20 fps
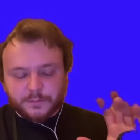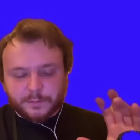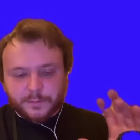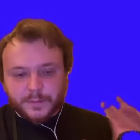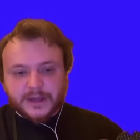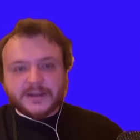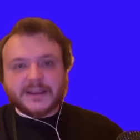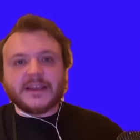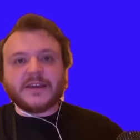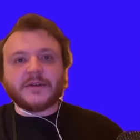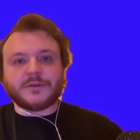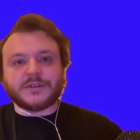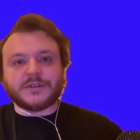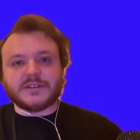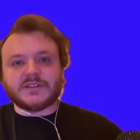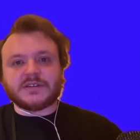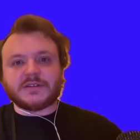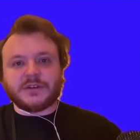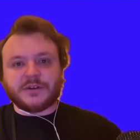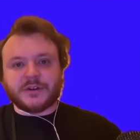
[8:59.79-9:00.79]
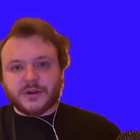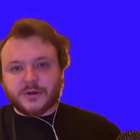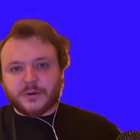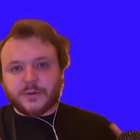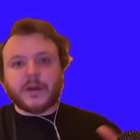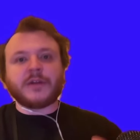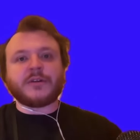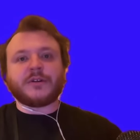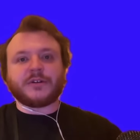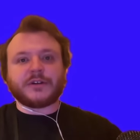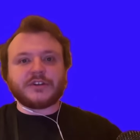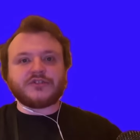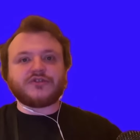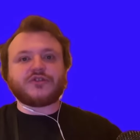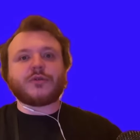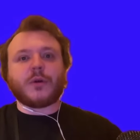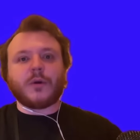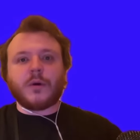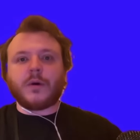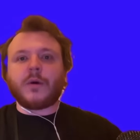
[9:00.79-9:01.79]
Bucky was, you know, under
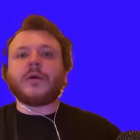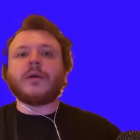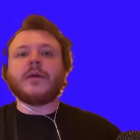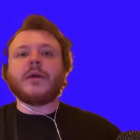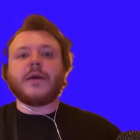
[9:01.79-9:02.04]
control